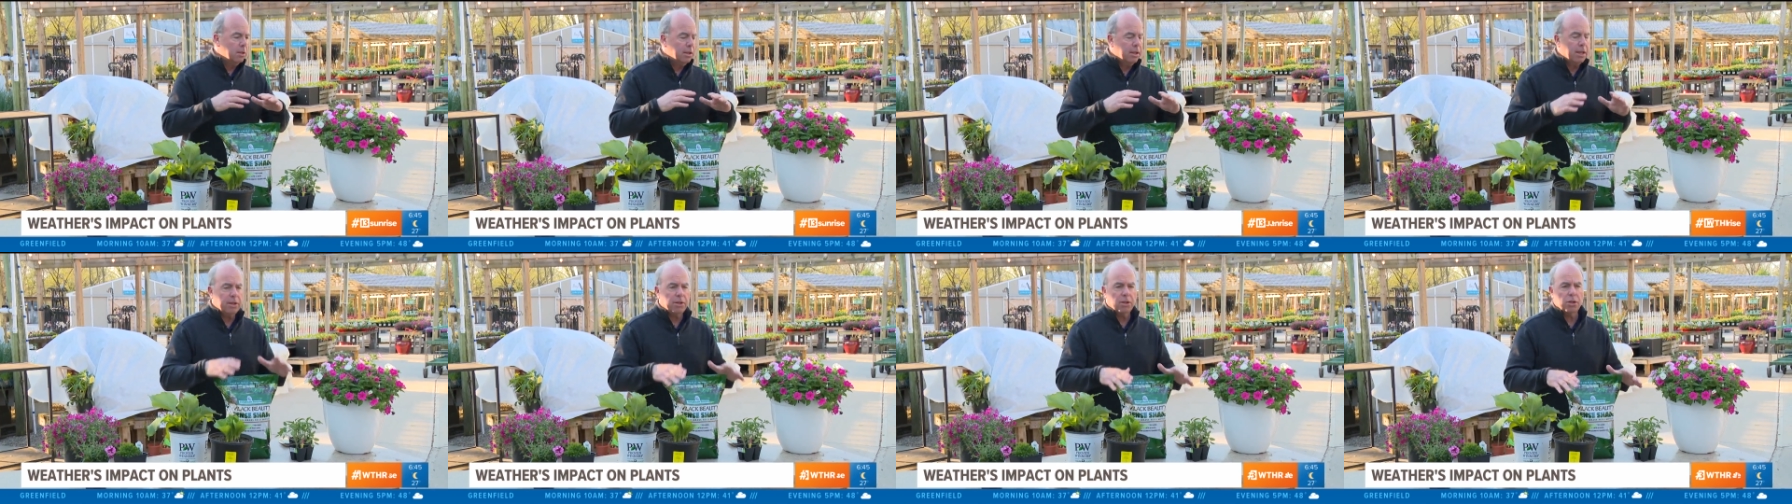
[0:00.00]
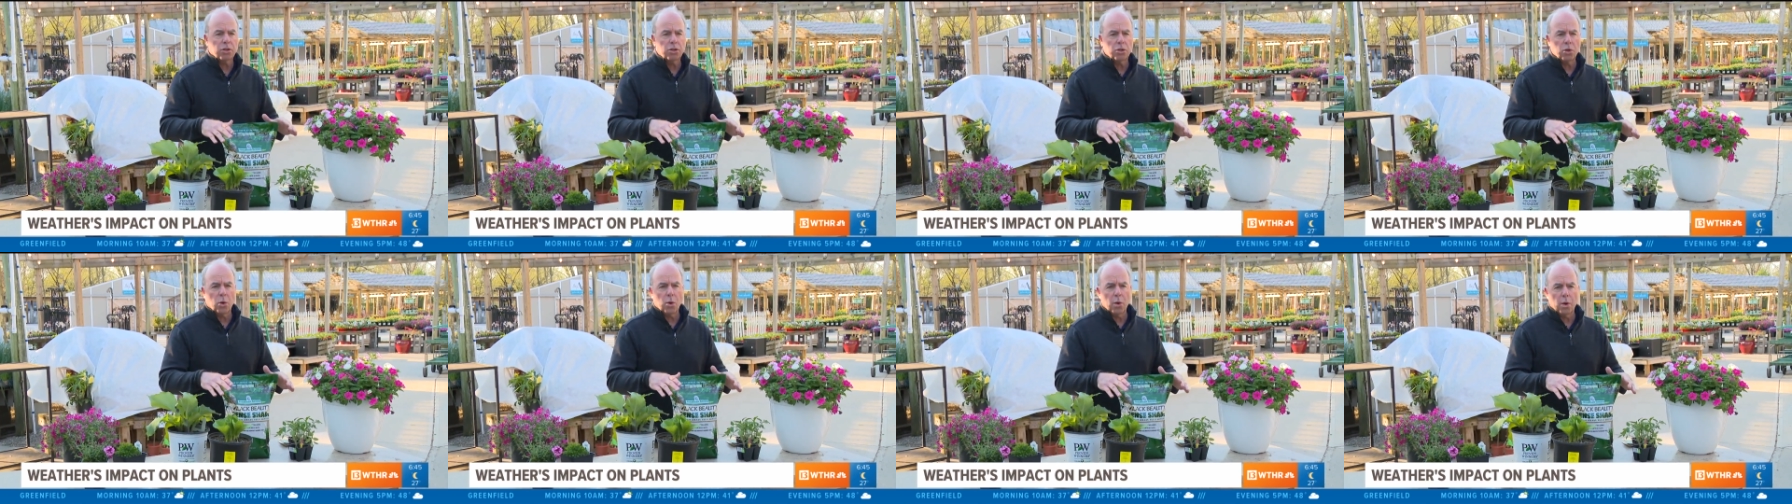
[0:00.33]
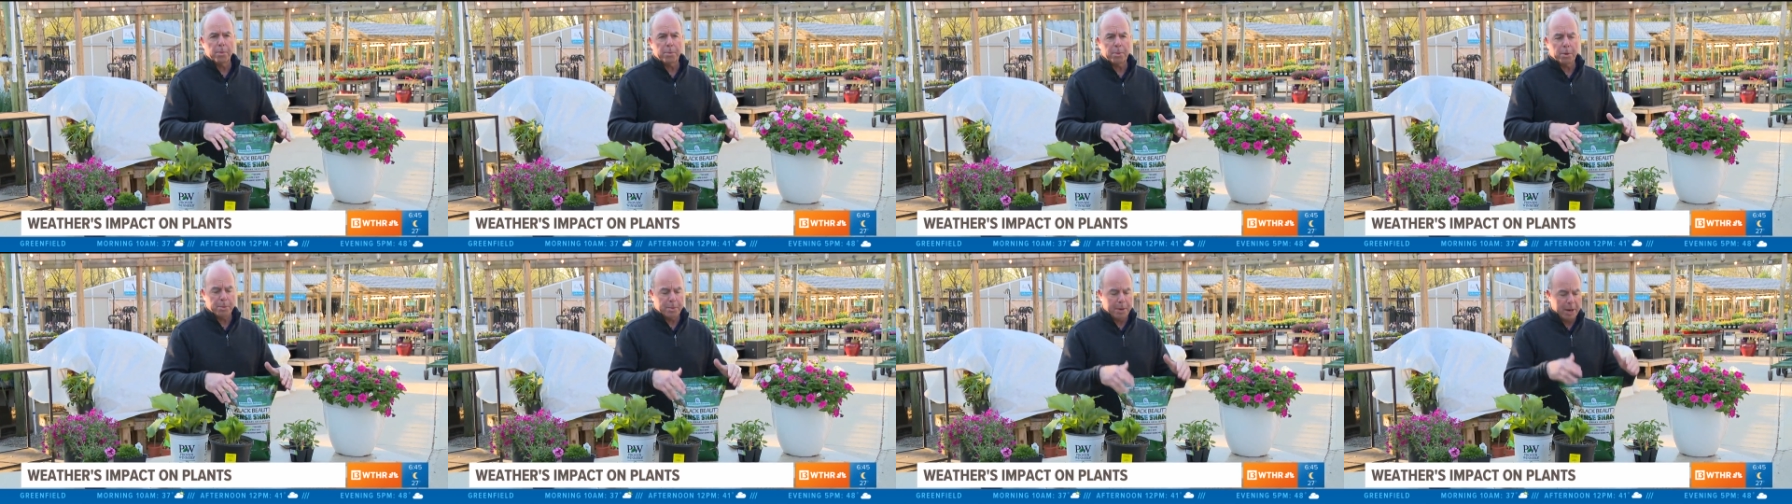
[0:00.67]
get the
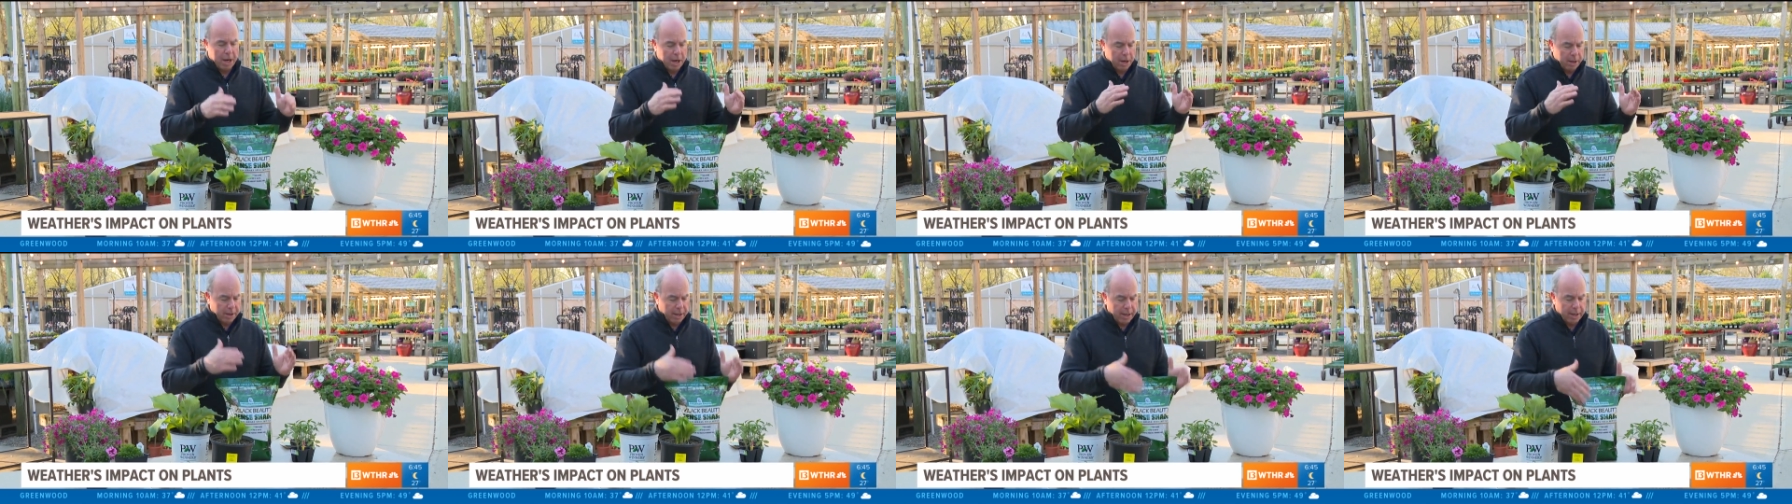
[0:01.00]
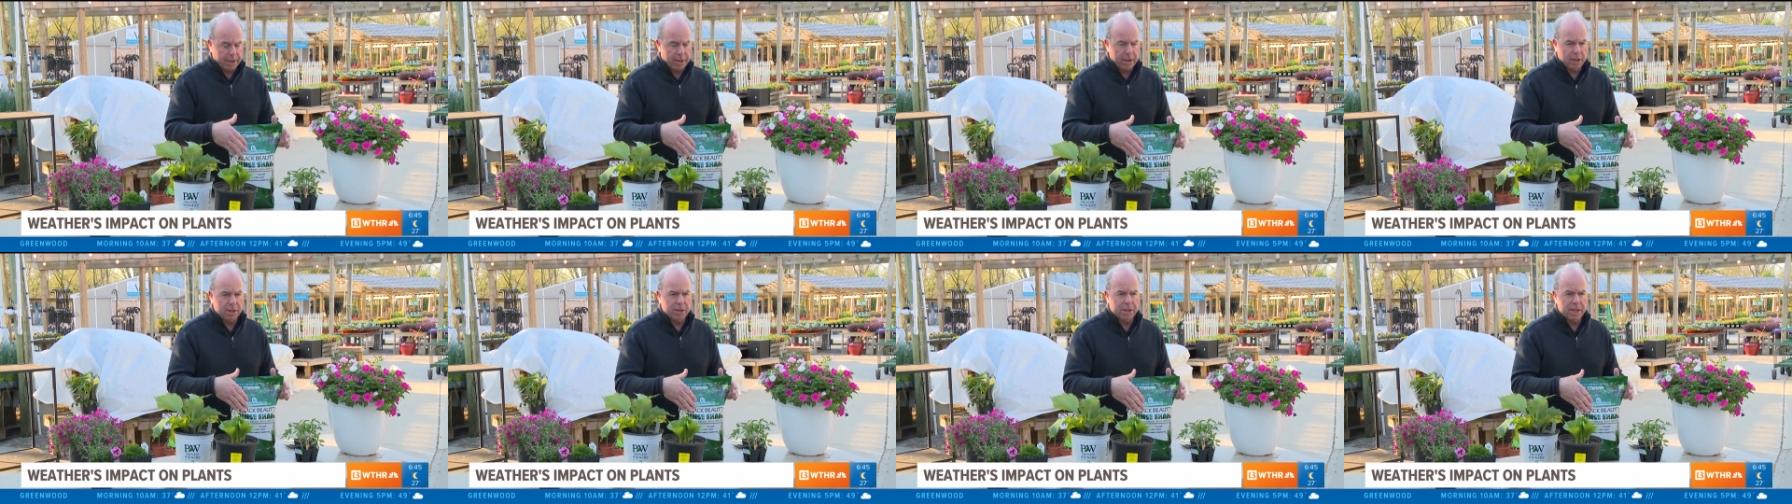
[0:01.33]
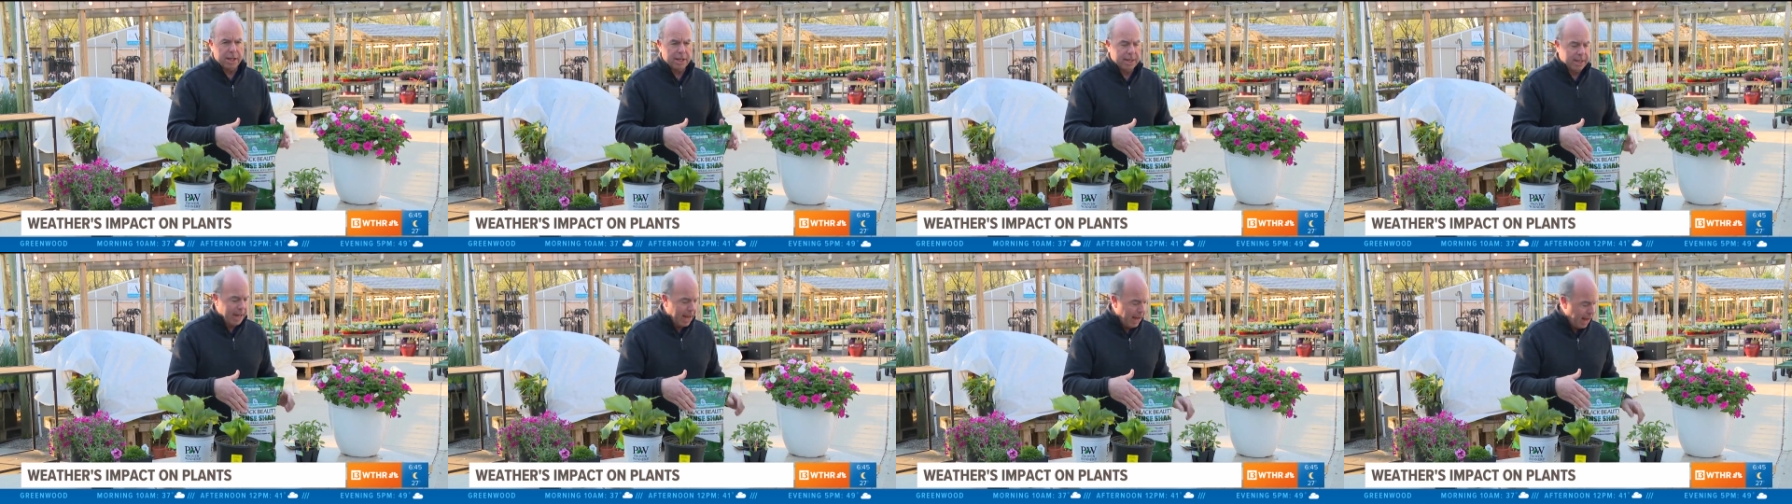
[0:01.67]
soil prepared, get the
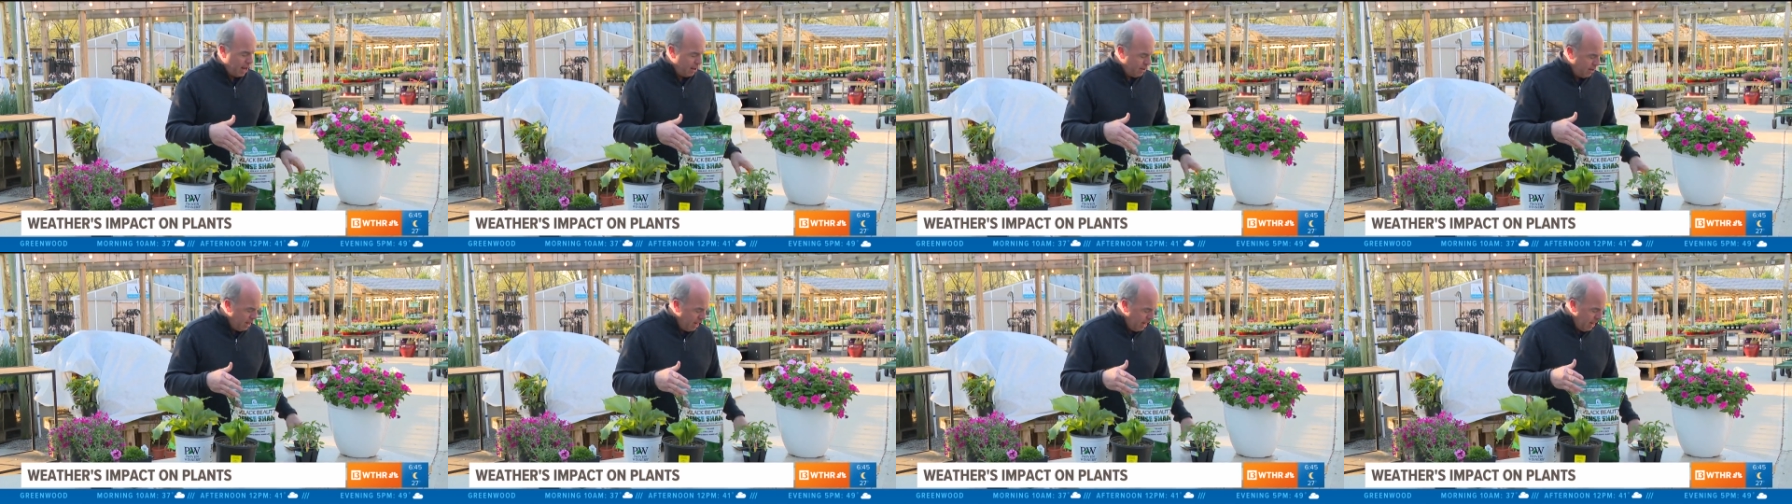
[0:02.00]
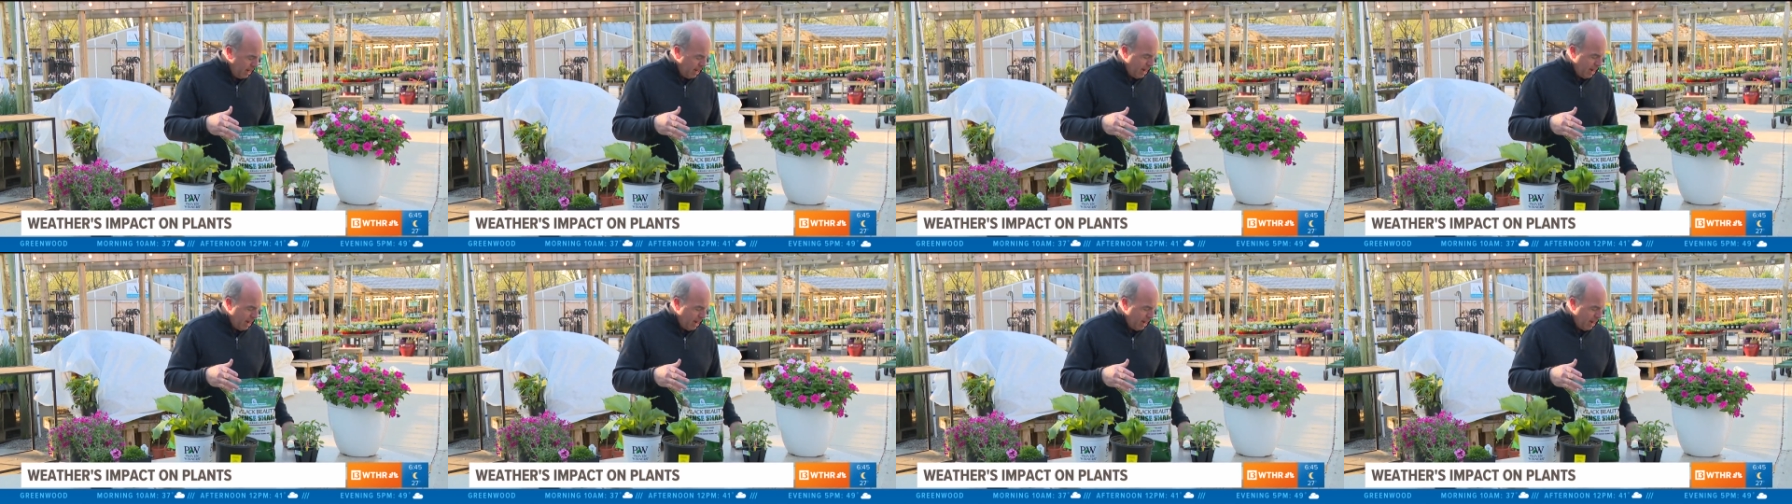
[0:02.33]
seed down.